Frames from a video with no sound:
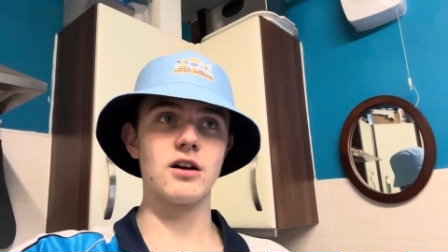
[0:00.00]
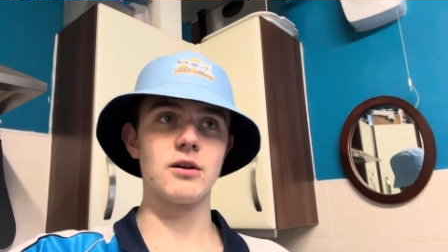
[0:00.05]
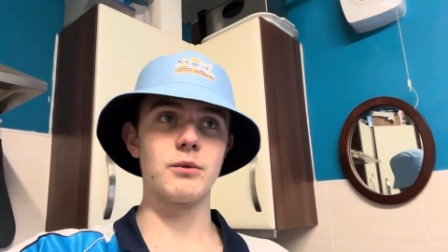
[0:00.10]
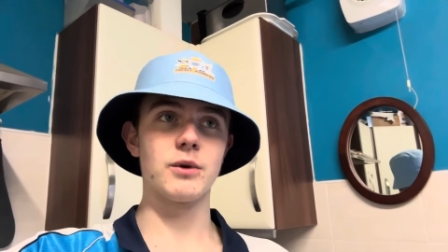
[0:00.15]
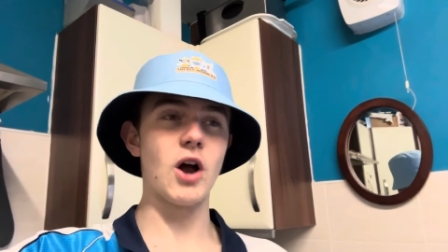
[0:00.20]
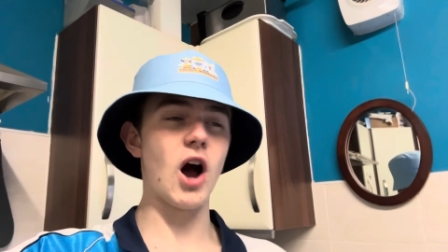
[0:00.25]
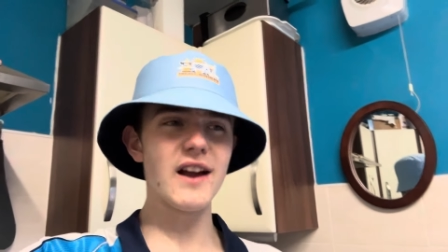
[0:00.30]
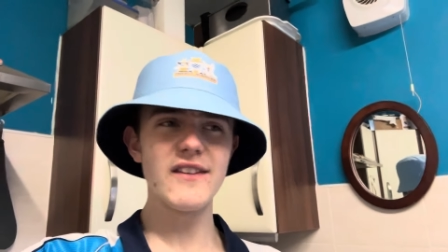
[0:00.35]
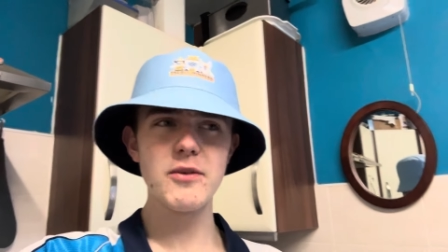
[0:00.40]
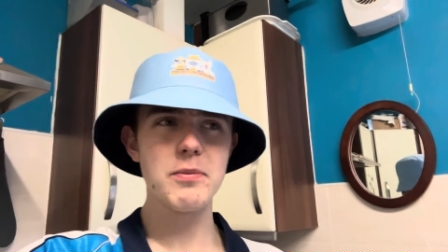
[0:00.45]

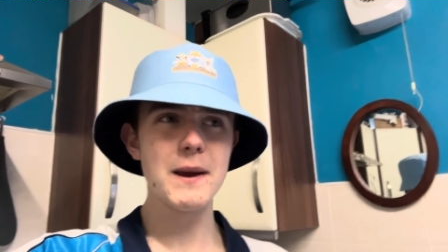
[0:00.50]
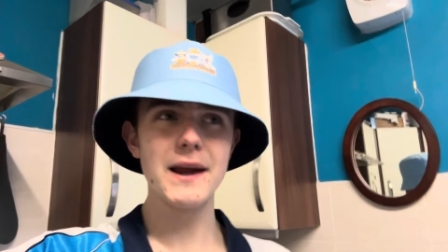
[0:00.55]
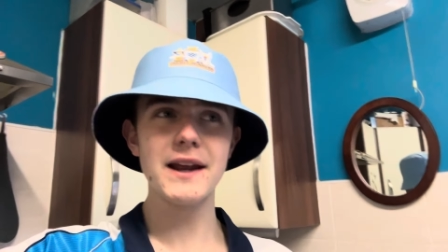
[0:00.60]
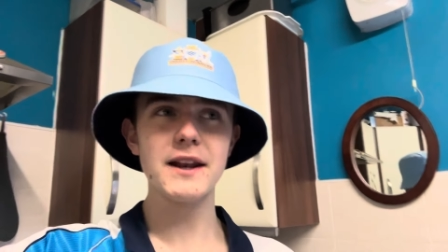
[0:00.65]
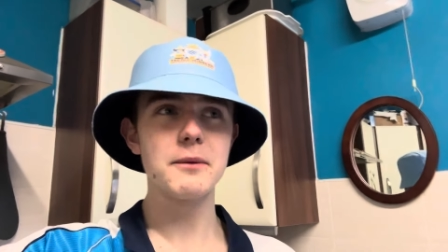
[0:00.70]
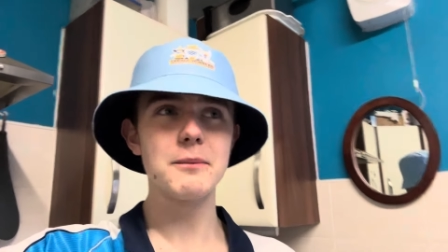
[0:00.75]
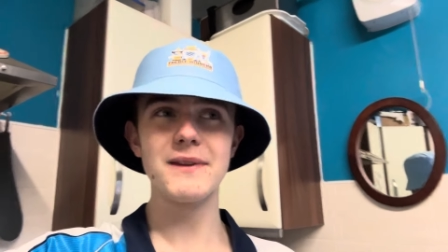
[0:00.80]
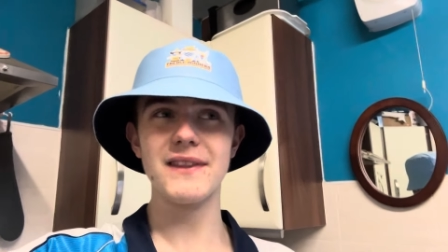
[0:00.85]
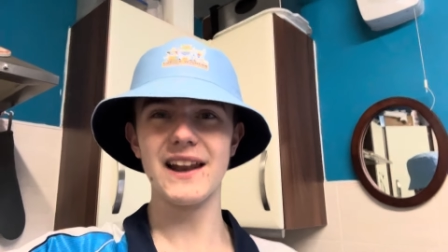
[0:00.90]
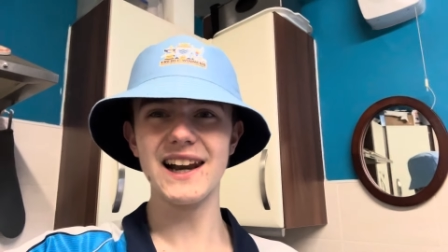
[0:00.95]
Can't even beat
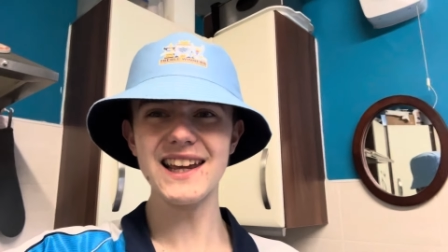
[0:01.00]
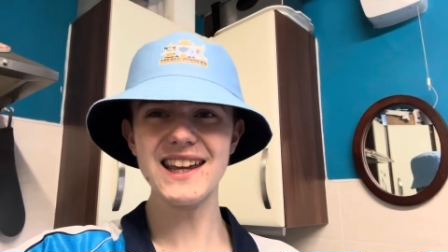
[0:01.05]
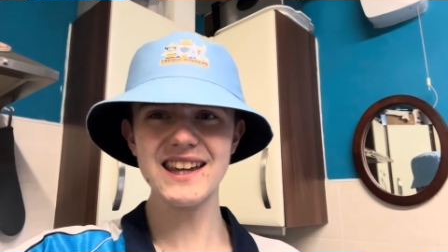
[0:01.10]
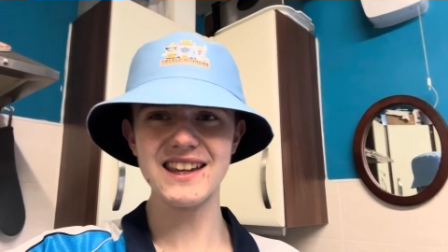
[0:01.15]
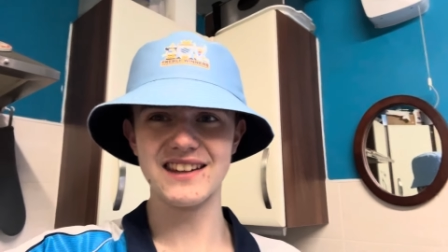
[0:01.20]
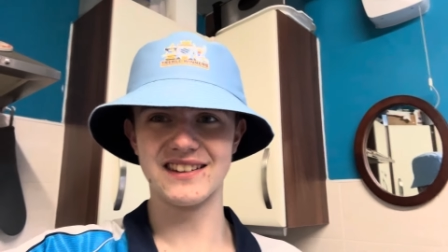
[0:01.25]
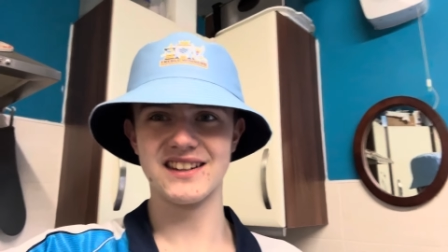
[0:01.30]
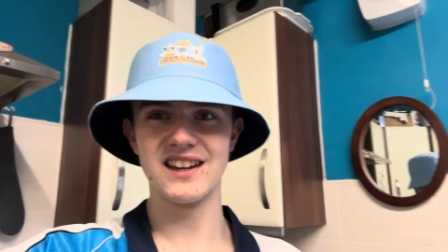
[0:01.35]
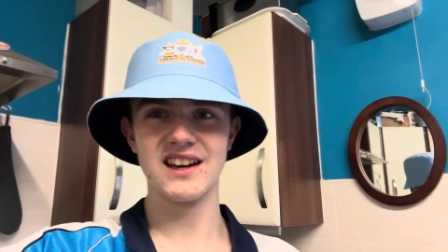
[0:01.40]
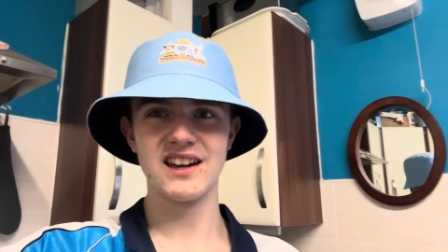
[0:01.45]
them in the
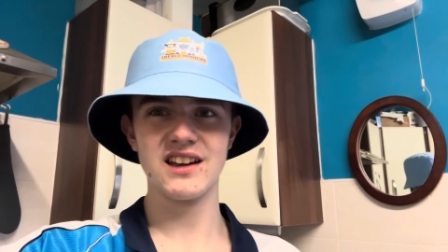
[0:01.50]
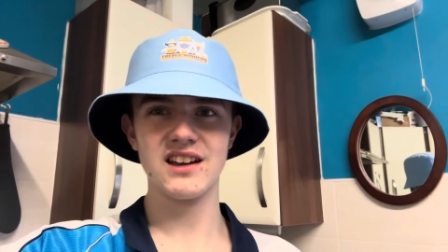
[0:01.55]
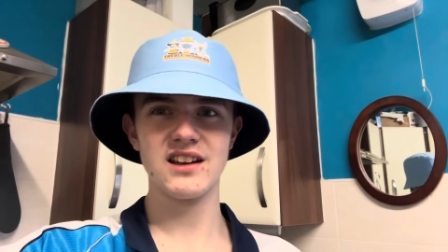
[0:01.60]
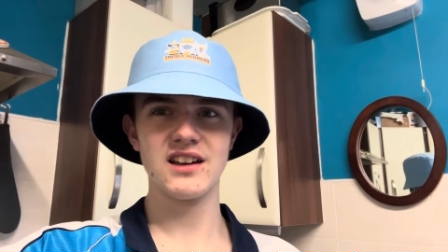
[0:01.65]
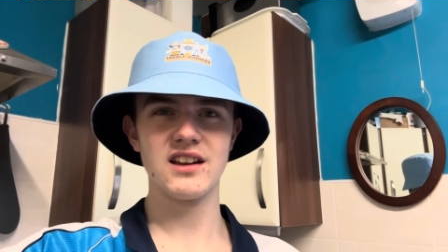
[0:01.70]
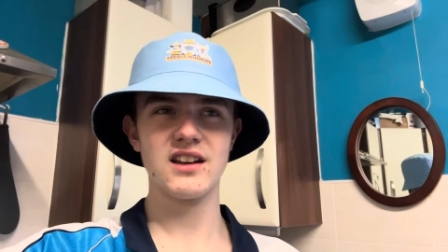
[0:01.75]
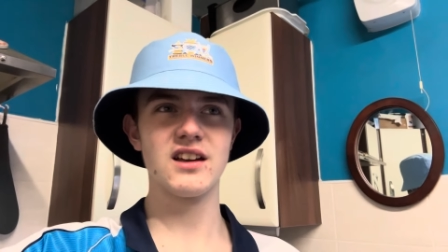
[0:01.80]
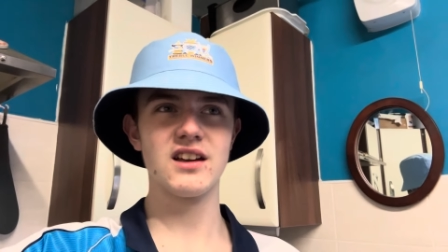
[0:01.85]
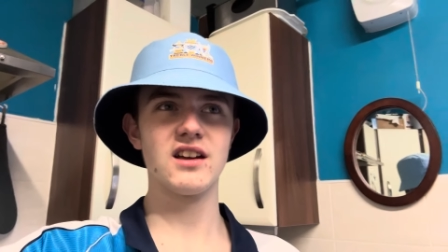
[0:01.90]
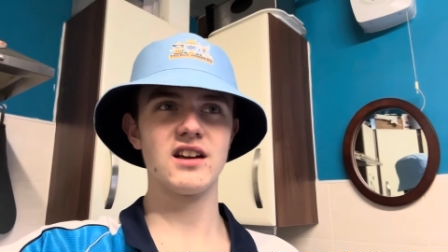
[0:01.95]
league.
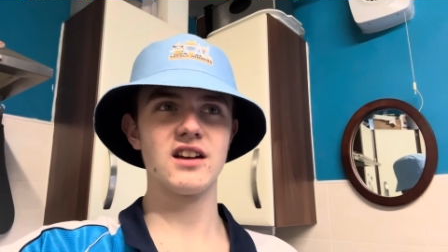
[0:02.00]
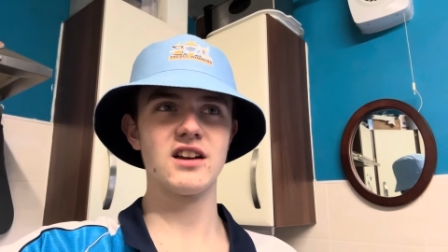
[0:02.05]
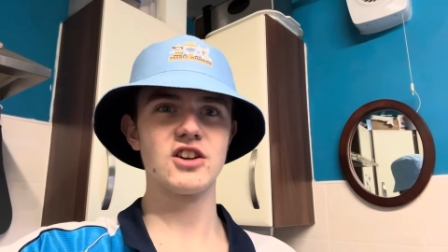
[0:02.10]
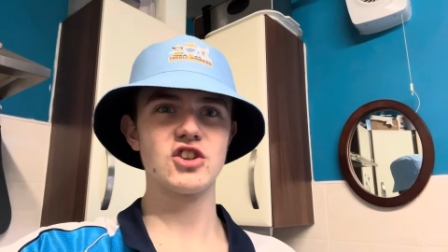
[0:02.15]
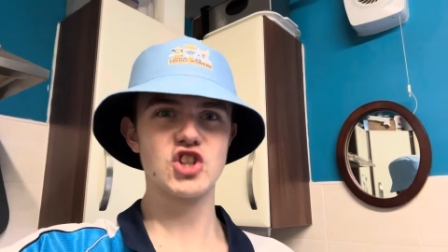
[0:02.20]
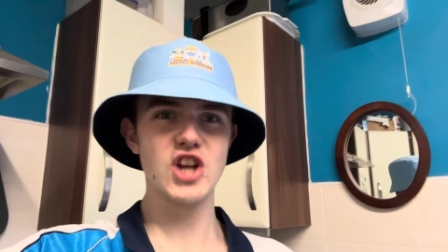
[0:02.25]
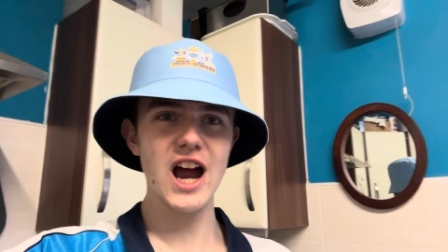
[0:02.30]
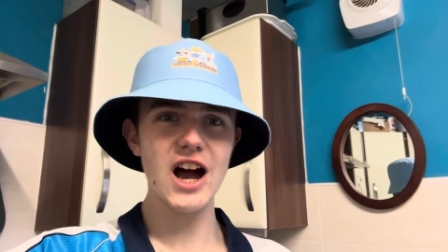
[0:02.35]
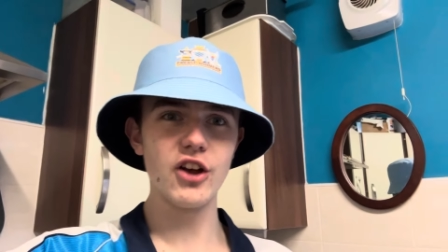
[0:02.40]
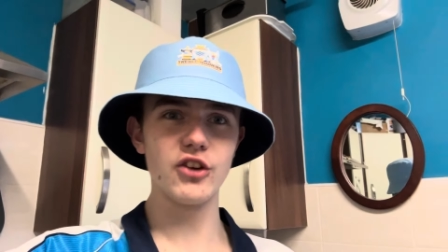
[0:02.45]

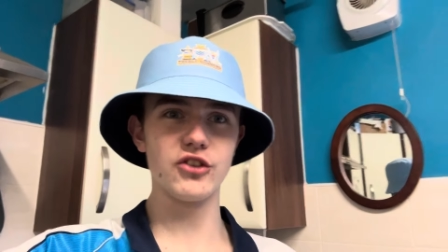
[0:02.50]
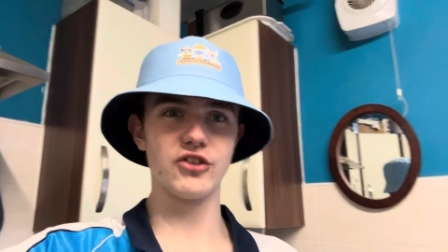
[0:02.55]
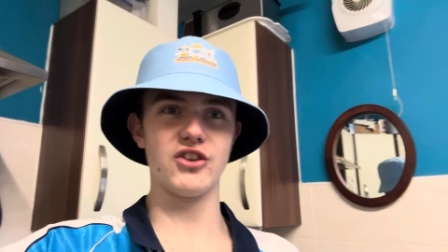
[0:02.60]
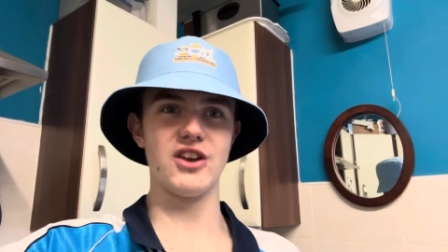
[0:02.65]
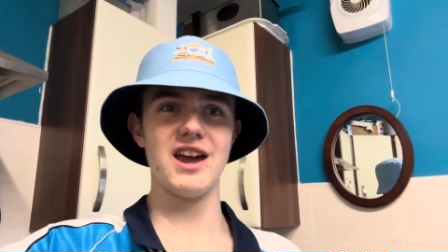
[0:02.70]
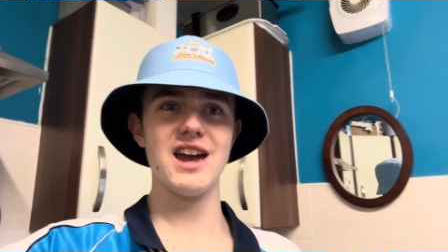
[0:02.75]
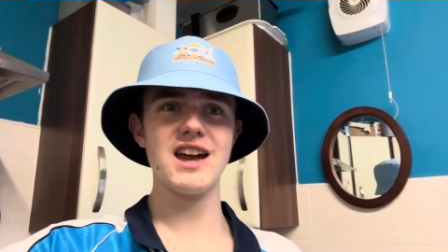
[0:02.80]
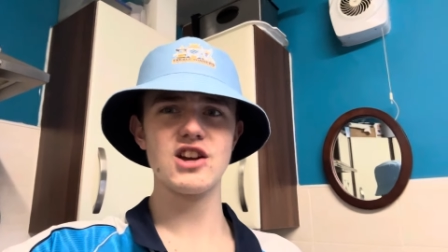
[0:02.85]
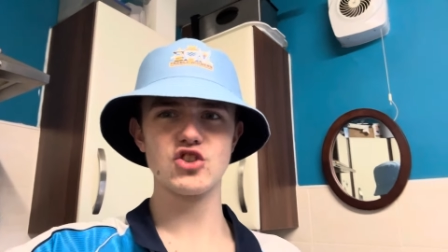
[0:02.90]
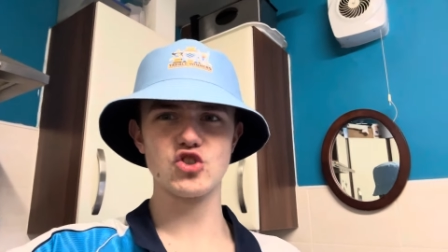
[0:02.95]

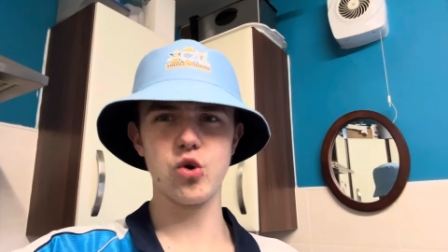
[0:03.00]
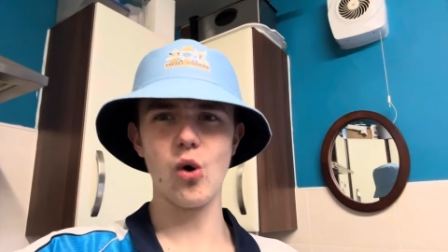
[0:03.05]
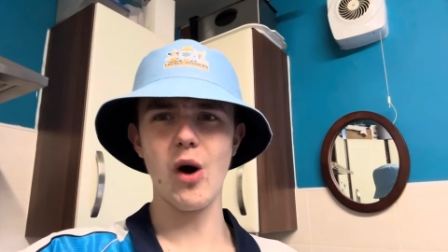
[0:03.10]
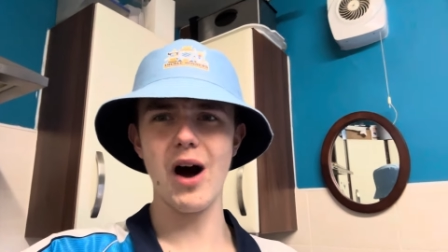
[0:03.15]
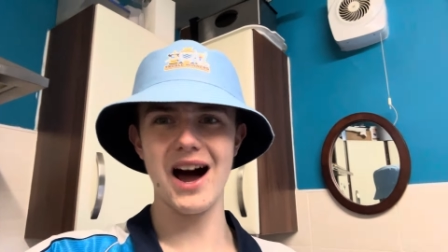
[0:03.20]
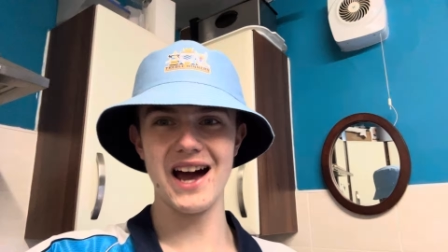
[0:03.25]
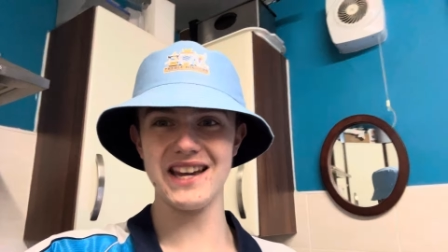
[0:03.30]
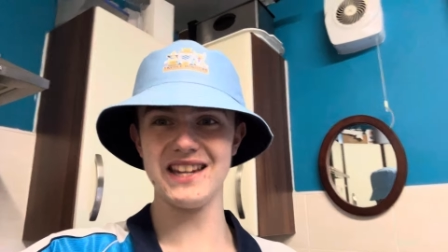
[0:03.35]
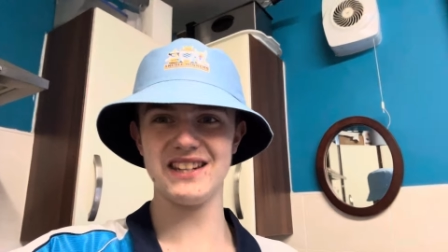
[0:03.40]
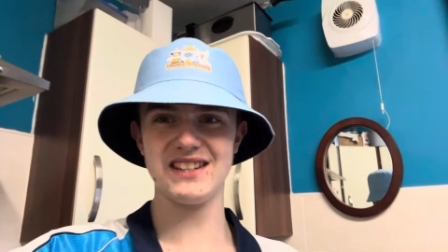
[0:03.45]
Chelsea,
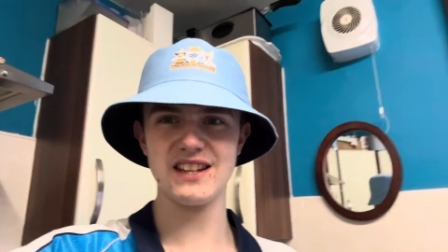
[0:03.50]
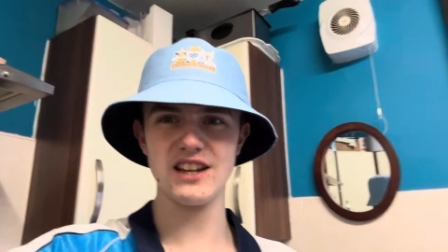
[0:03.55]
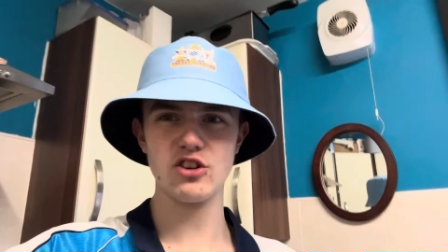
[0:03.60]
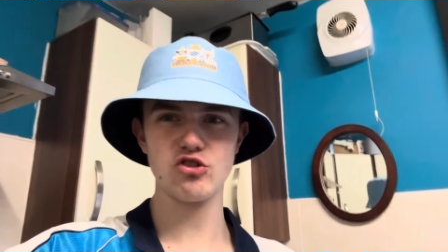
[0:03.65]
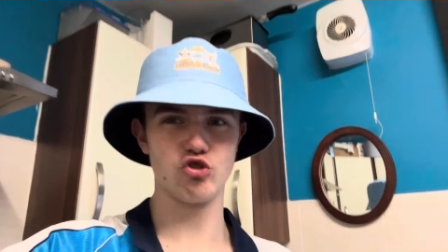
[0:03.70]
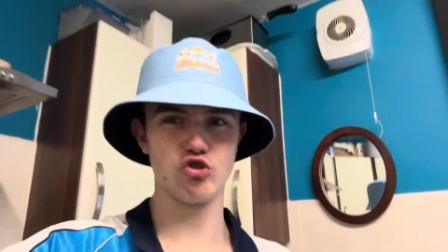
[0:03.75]
twice,